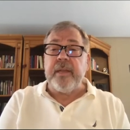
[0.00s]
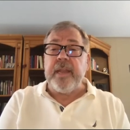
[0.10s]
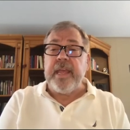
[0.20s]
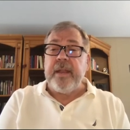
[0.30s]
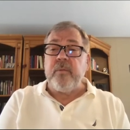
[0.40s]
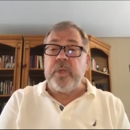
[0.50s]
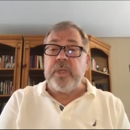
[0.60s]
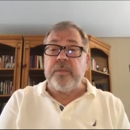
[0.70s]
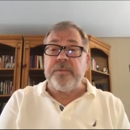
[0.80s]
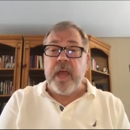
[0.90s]
and will
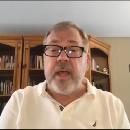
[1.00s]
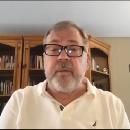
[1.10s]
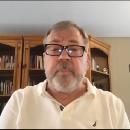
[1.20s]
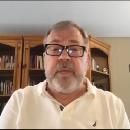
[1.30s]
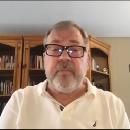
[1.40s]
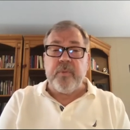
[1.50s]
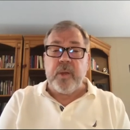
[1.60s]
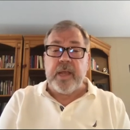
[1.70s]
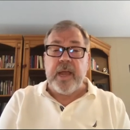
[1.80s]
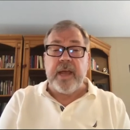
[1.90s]
not be
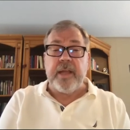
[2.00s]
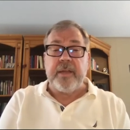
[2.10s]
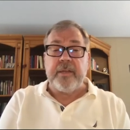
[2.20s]
forgotten.